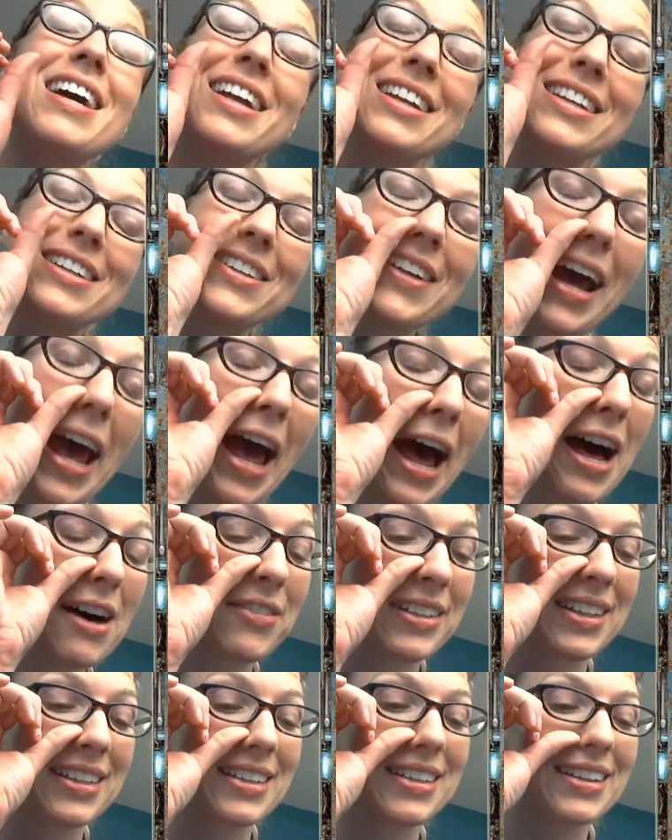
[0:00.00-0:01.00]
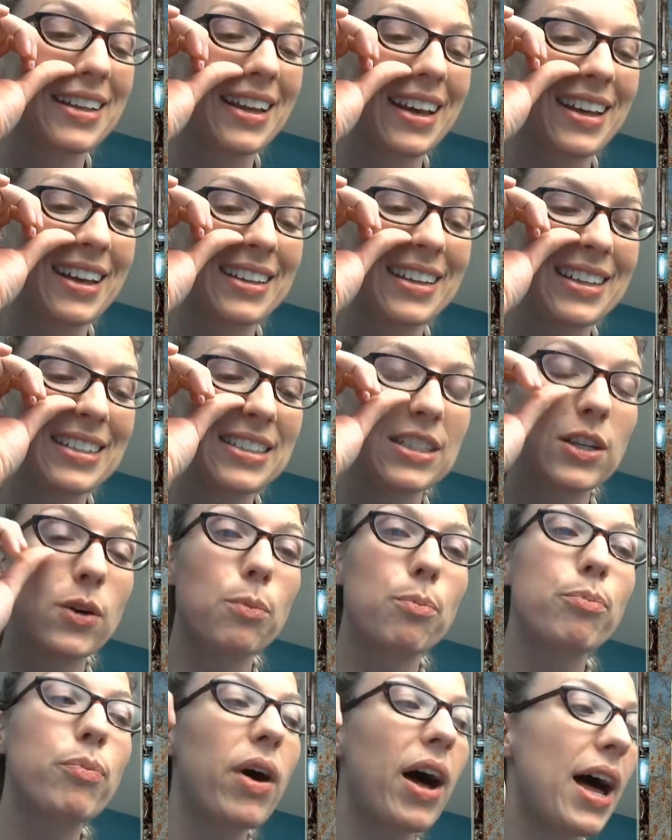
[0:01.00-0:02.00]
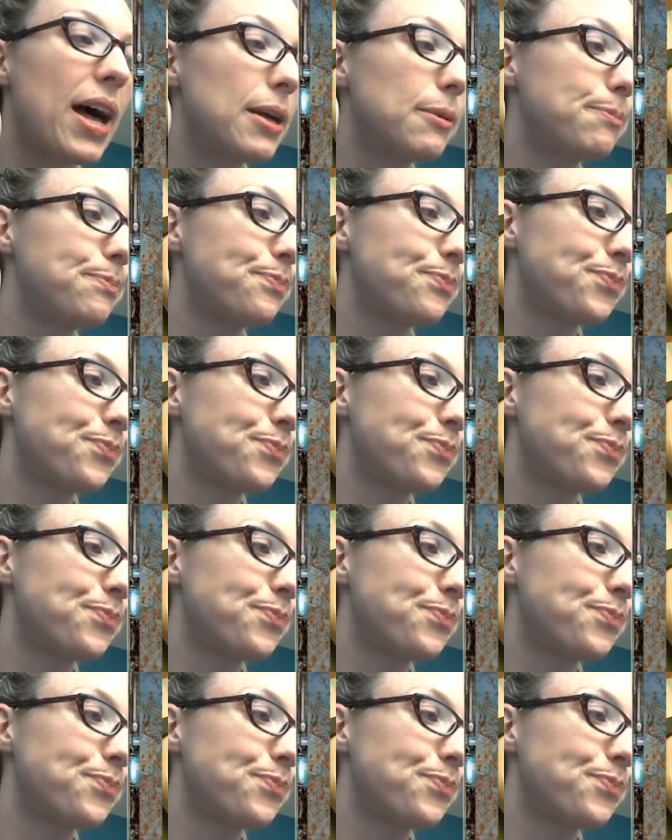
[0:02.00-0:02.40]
Dude, I haven't. I need to. But